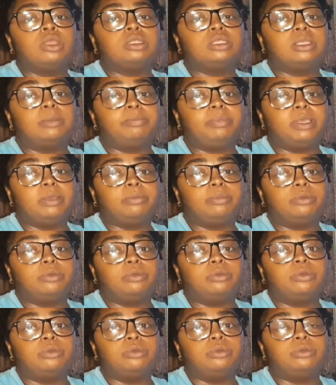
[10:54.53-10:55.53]
the
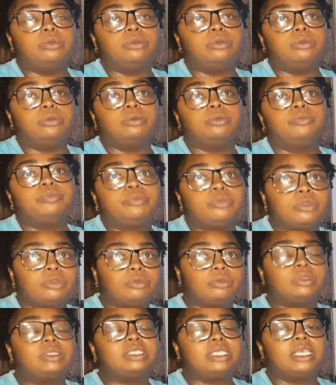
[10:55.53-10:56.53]
people who
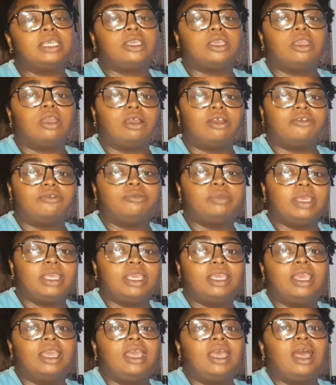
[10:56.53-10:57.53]
would take care of
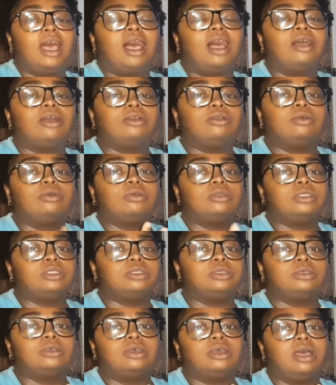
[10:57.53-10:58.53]
me. I'll go
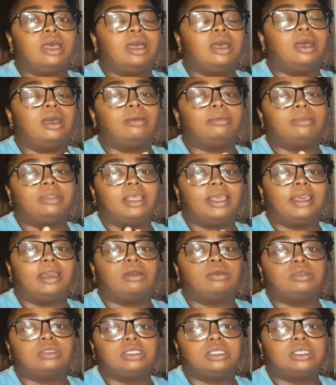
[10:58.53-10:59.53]
to their
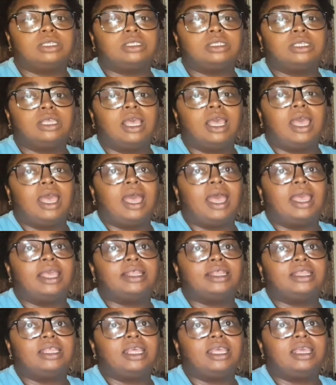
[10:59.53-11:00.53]
houses. I
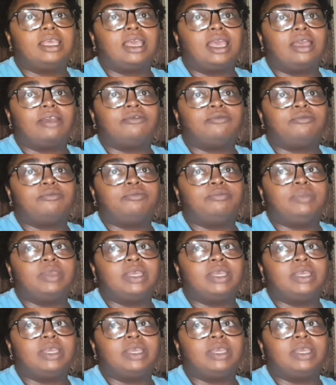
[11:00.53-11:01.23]
think I've